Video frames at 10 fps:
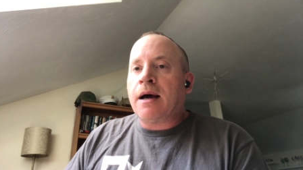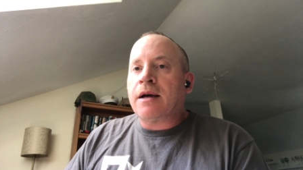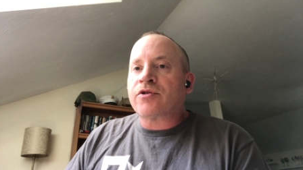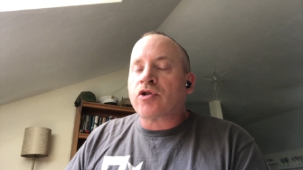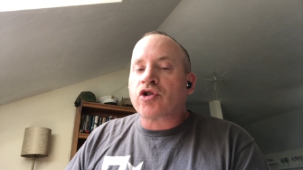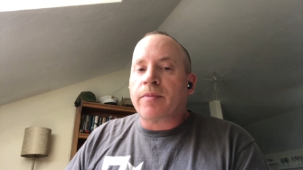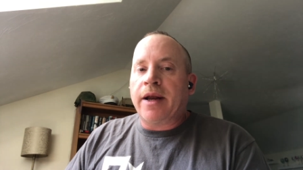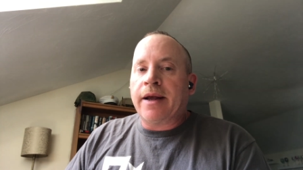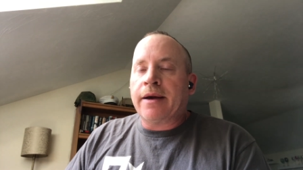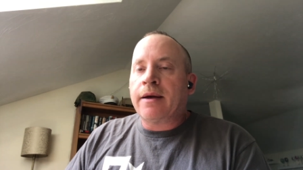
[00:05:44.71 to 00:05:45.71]
social
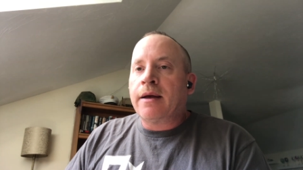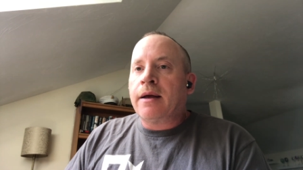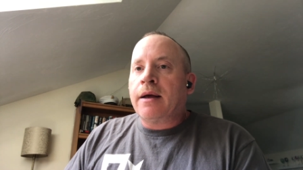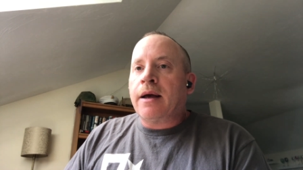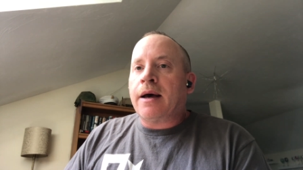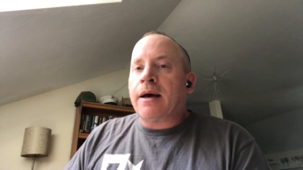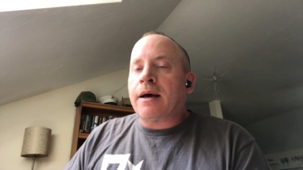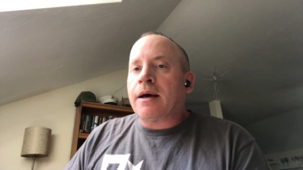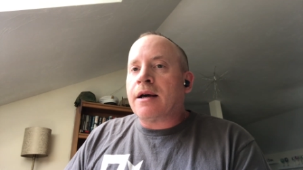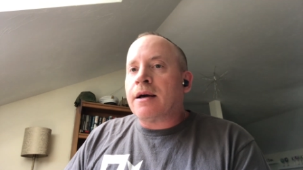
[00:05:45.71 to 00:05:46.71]
media.
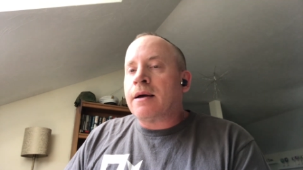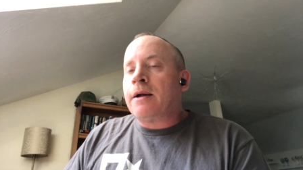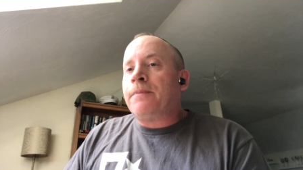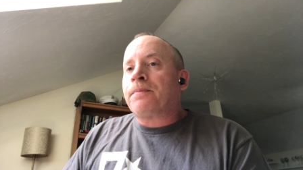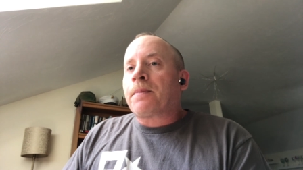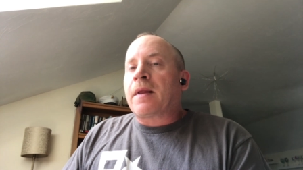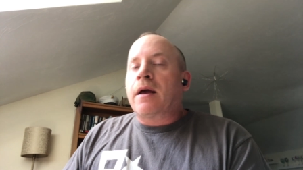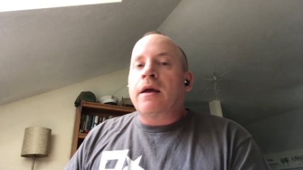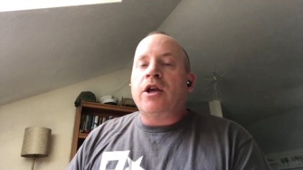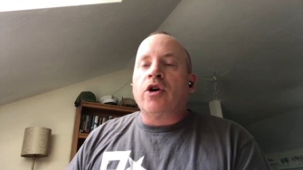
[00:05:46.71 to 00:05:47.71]

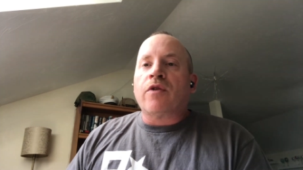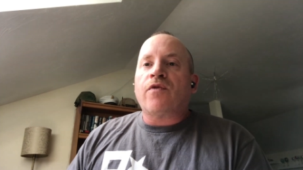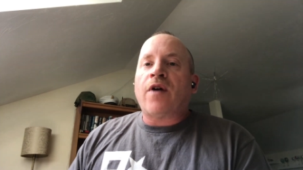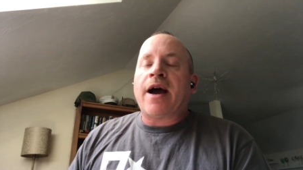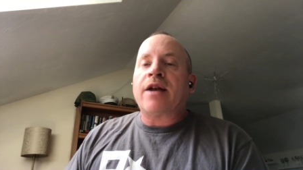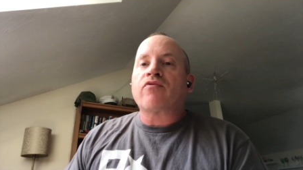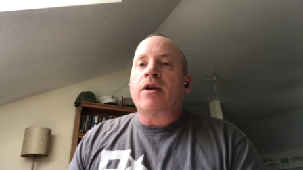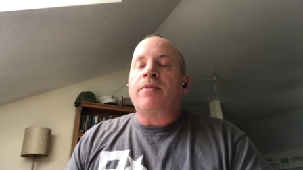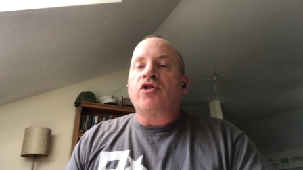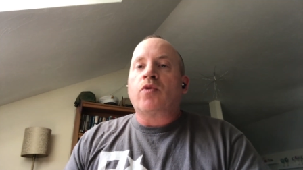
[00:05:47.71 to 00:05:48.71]
You can find Red
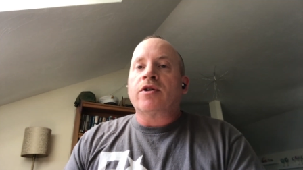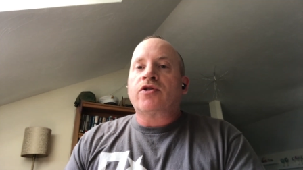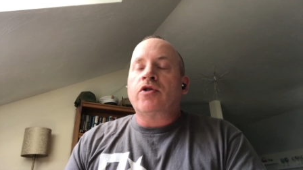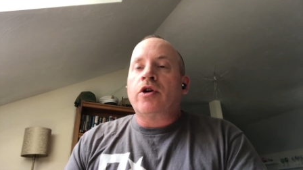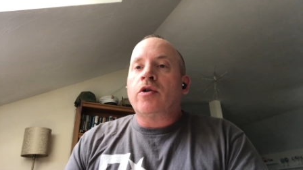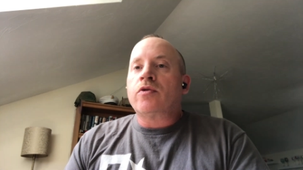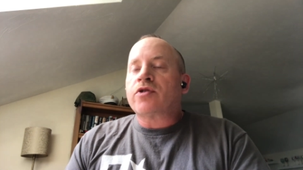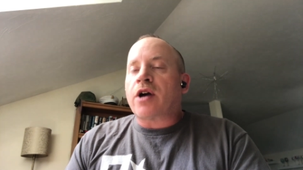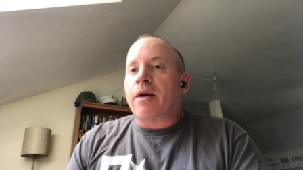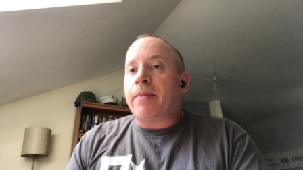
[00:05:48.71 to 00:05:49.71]
Beach One Studios.
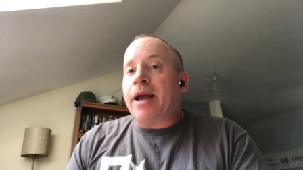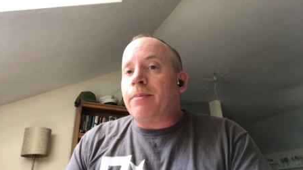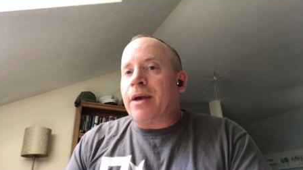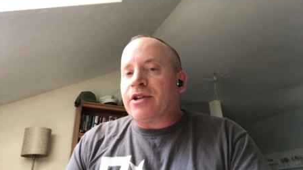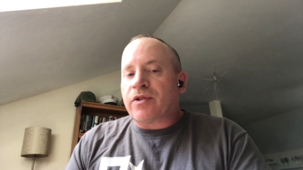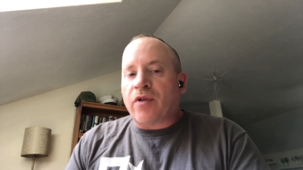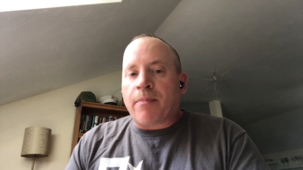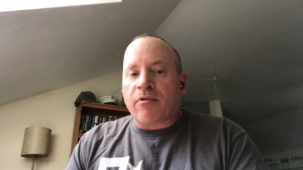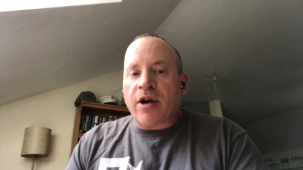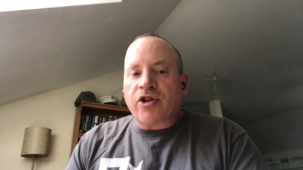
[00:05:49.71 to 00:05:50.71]
Our main base of
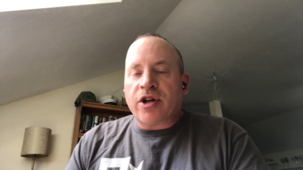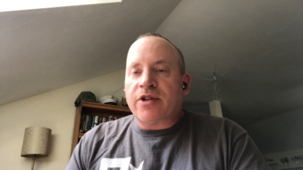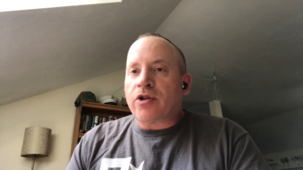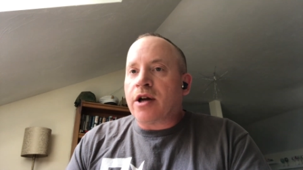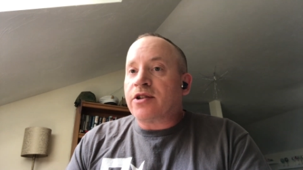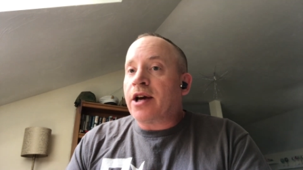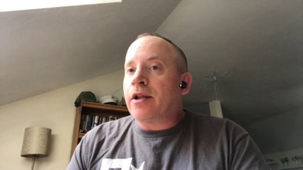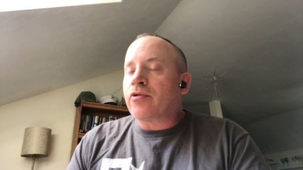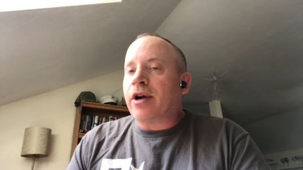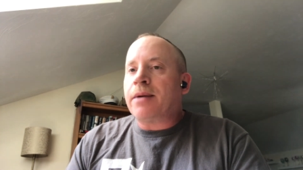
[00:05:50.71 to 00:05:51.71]
operation is on
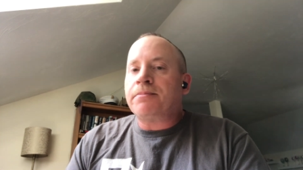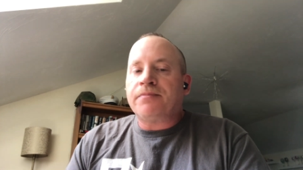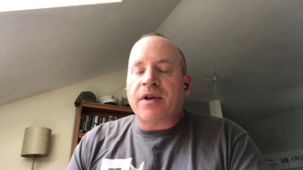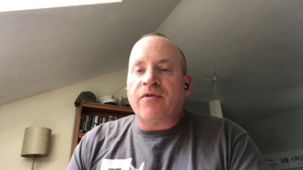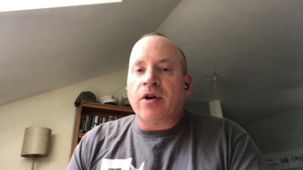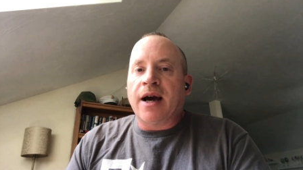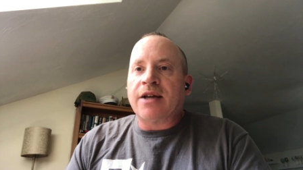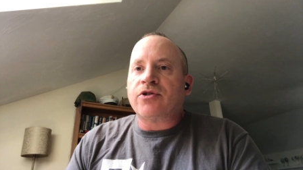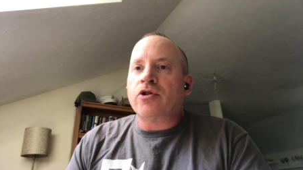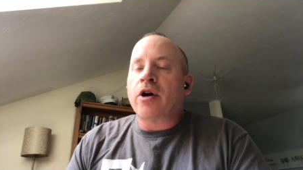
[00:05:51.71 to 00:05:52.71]
Telegram. If you
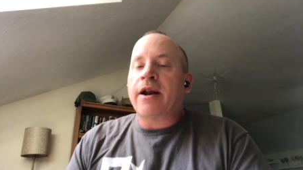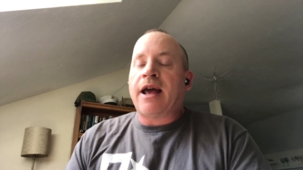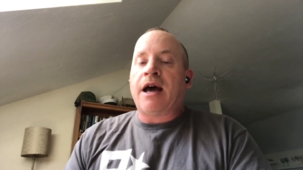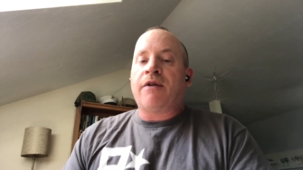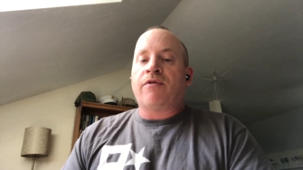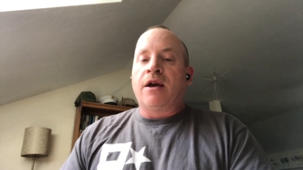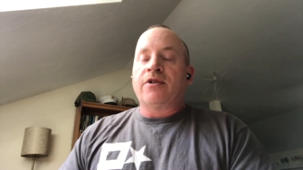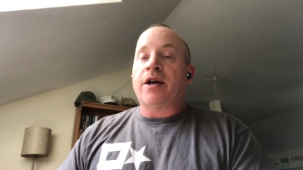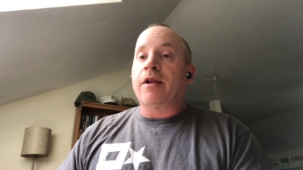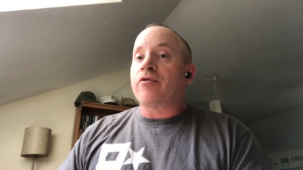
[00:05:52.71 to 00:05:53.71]
guys do not have
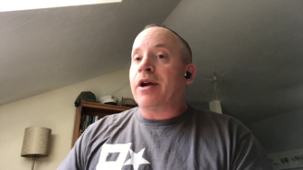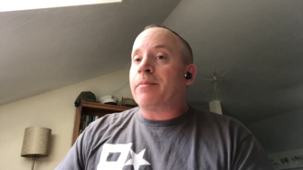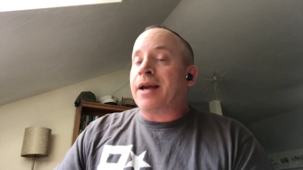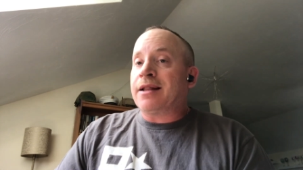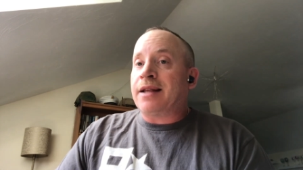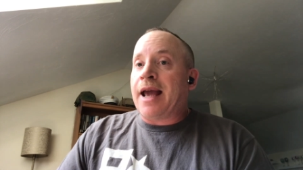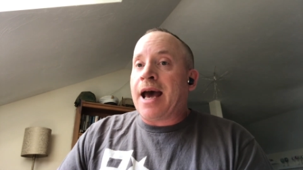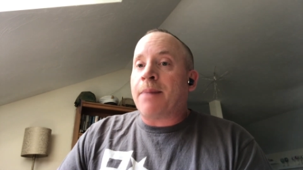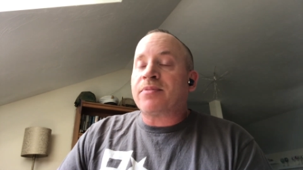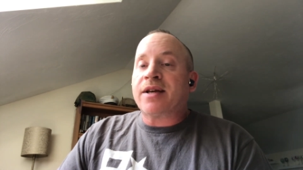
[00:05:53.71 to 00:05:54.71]
Telegram, get the
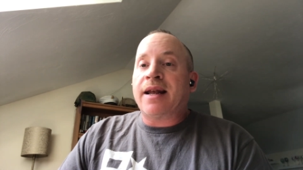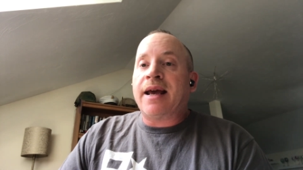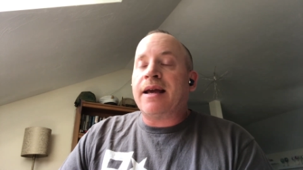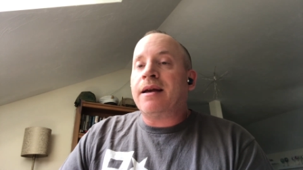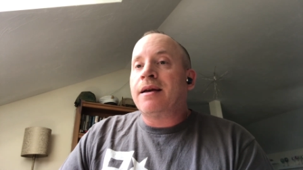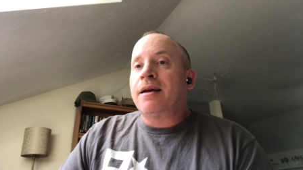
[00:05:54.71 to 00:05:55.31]
app today.